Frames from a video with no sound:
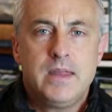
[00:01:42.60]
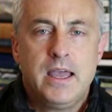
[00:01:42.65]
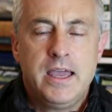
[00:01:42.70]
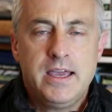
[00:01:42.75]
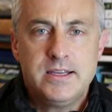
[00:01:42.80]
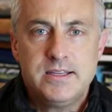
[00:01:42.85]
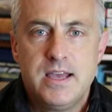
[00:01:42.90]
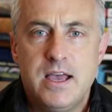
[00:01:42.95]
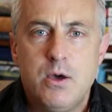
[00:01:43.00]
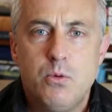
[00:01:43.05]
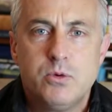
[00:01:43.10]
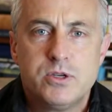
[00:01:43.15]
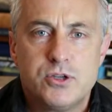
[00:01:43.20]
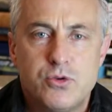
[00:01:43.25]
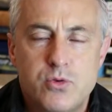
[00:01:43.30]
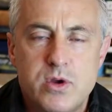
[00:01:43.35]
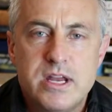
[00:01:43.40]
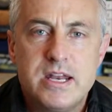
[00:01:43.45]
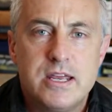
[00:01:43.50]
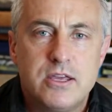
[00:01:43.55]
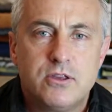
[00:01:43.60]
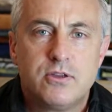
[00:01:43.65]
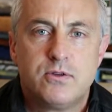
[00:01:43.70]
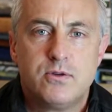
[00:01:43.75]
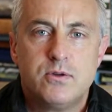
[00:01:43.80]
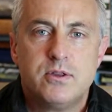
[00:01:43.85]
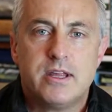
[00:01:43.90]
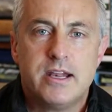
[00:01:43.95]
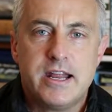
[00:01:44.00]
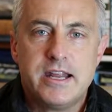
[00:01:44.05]
as I was reading
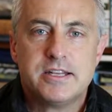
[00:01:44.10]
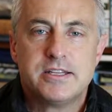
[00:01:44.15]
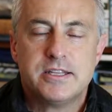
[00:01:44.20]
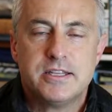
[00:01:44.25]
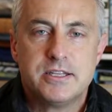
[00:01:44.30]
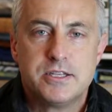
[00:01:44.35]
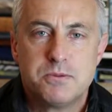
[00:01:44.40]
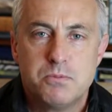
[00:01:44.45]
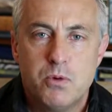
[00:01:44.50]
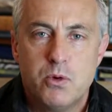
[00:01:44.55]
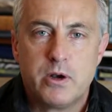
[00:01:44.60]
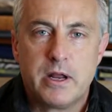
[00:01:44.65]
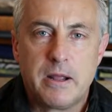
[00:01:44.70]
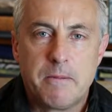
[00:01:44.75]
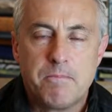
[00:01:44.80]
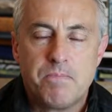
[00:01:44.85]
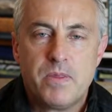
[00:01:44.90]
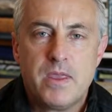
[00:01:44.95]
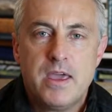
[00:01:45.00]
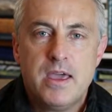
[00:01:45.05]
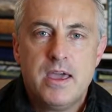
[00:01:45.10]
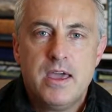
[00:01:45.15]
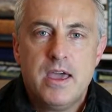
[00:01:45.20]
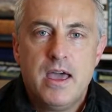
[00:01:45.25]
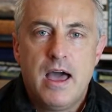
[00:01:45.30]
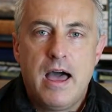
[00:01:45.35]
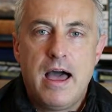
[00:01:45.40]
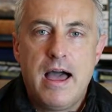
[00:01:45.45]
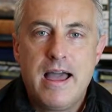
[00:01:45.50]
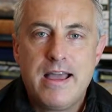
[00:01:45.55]
through the letter this morning,
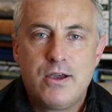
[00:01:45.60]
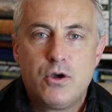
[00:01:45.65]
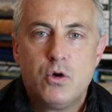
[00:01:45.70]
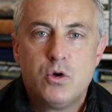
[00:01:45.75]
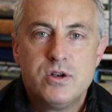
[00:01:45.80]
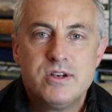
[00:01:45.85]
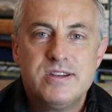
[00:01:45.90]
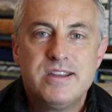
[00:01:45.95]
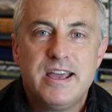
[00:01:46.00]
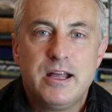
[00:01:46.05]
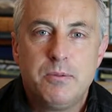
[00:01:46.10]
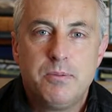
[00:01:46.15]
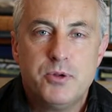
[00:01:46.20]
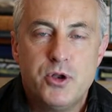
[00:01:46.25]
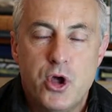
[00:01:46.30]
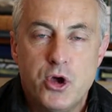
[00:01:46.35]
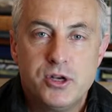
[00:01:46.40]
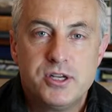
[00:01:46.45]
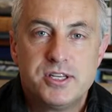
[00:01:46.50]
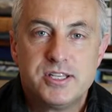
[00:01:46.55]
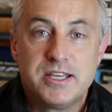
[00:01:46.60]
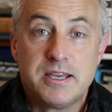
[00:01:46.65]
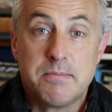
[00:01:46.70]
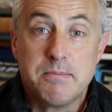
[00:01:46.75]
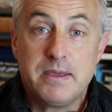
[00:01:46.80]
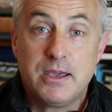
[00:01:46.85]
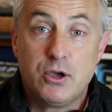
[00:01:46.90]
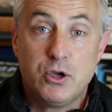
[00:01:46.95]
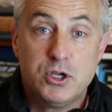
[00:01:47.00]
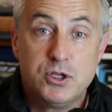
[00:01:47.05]
I couldn't help noticing
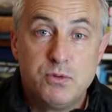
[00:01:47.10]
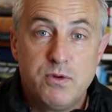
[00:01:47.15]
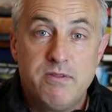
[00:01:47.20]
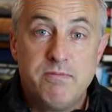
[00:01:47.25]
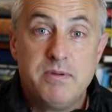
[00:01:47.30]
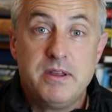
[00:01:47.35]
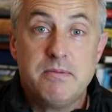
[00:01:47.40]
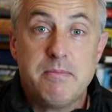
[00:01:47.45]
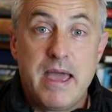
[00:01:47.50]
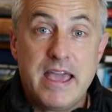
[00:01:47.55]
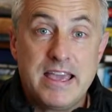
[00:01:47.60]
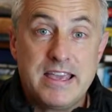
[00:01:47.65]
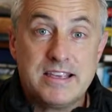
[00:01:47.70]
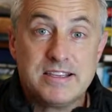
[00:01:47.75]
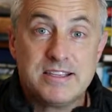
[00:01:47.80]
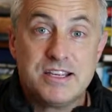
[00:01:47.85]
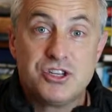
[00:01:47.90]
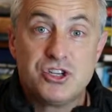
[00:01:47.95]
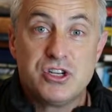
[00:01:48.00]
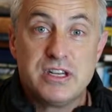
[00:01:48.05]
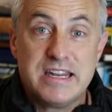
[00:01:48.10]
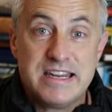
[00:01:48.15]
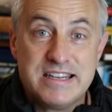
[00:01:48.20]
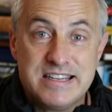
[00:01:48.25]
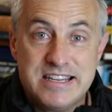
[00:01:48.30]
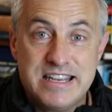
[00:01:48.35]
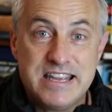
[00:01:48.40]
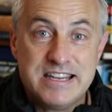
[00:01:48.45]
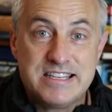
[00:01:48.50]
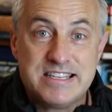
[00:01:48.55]
because we've been making such an
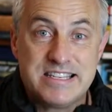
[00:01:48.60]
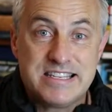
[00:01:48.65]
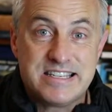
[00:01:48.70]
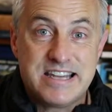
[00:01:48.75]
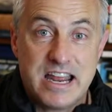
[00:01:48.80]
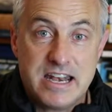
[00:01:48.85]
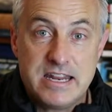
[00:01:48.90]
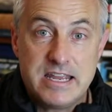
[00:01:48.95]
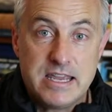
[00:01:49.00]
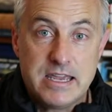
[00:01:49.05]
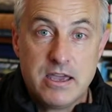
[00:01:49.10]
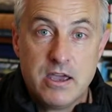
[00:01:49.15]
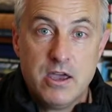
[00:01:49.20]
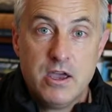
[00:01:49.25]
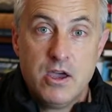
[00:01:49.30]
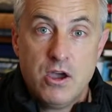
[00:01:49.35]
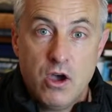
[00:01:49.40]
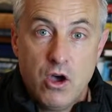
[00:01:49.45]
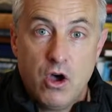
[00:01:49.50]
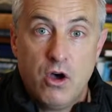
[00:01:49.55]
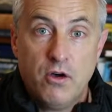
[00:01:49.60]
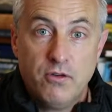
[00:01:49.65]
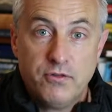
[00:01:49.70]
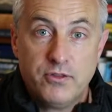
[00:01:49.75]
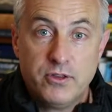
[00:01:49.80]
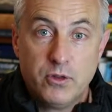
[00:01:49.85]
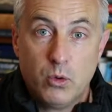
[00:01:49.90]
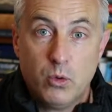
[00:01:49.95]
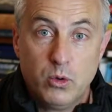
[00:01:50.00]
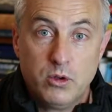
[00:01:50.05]
intense study
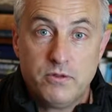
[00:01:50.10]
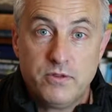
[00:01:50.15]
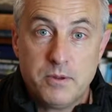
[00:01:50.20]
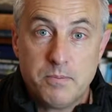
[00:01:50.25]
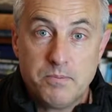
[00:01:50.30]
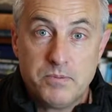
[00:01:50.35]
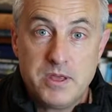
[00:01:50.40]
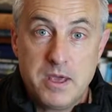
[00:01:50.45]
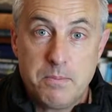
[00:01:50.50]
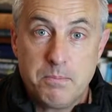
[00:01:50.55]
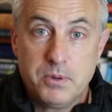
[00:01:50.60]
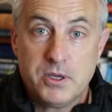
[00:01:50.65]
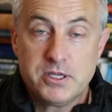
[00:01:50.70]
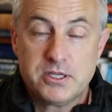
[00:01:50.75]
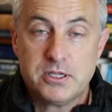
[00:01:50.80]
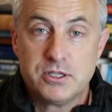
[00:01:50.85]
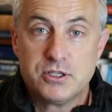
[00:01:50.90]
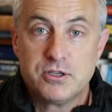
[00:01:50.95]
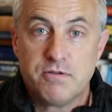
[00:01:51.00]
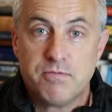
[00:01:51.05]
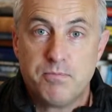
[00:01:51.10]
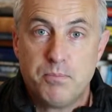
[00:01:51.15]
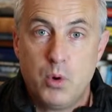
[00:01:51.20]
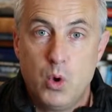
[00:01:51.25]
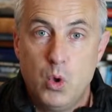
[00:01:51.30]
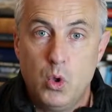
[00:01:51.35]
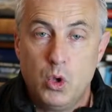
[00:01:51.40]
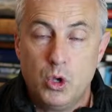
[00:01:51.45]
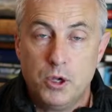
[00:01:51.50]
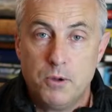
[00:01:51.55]
of all of the, the epistles of
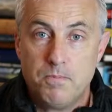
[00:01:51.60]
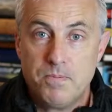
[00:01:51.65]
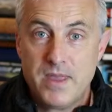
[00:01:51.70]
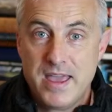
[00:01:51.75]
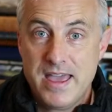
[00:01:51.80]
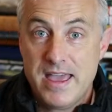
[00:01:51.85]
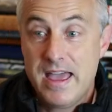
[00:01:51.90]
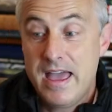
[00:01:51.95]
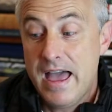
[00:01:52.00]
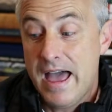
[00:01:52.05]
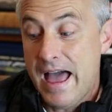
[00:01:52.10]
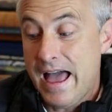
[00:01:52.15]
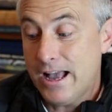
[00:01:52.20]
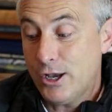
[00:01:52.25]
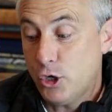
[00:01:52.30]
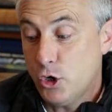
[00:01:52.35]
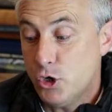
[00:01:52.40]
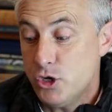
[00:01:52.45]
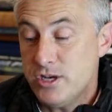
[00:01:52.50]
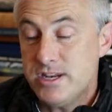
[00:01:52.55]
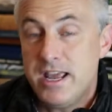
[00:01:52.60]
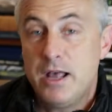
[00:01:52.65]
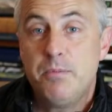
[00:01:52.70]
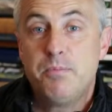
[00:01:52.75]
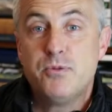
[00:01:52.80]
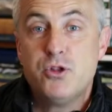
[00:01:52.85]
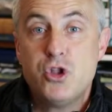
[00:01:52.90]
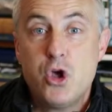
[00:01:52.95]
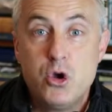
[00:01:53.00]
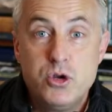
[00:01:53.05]
Paul, I couldn't help
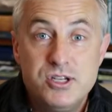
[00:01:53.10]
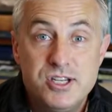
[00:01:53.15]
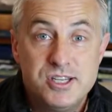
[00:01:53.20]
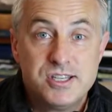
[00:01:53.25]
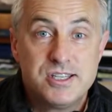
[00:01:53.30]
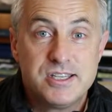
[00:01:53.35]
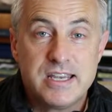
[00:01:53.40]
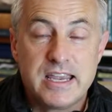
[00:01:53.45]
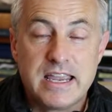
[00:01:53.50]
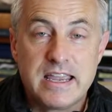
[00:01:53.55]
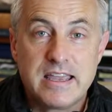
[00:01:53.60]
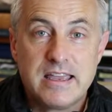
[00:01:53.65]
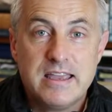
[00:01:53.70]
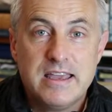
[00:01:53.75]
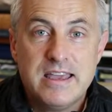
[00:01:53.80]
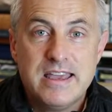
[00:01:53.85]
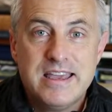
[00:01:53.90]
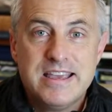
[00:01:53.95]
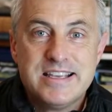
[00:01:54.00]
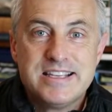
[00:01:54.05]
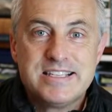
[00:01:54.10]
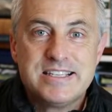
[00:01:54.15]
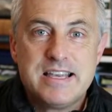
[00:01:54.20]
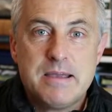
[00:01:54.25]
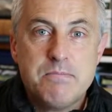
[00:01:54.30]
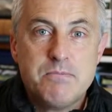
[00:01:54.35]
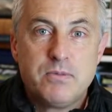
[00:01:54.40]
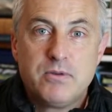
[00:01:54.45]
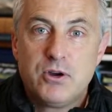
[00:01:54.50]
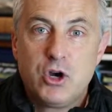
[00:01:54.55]
noticing
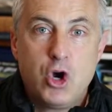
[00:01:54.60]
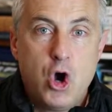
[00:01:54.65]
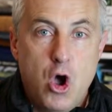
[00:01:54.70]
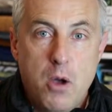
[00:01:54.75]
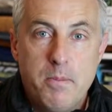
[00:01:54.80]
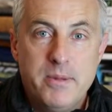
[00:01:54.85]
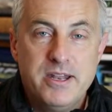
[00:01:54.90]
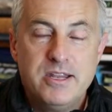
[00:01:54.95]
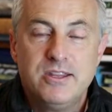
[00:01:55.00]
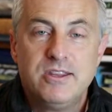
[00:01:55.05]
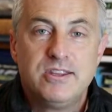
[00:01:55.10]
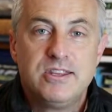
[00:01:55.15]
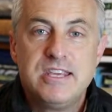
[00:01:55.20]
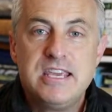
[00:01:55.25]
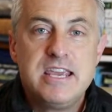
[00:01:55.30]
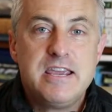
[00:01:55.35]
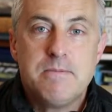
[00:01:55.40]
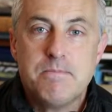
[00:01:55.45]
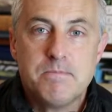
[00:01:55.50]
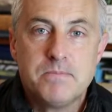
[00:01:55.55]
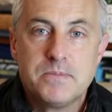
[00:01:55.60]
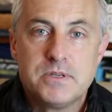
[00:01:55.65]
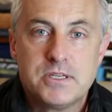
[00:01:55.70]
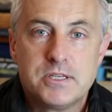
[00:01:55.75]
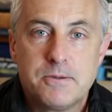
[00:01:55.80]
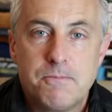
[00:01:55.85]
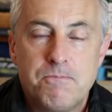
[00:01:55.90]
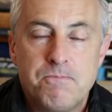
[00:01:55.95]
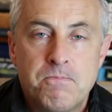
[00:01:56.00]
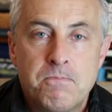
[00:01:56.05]
some common
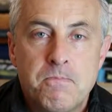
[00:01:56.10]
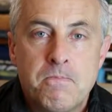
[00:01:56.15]
themes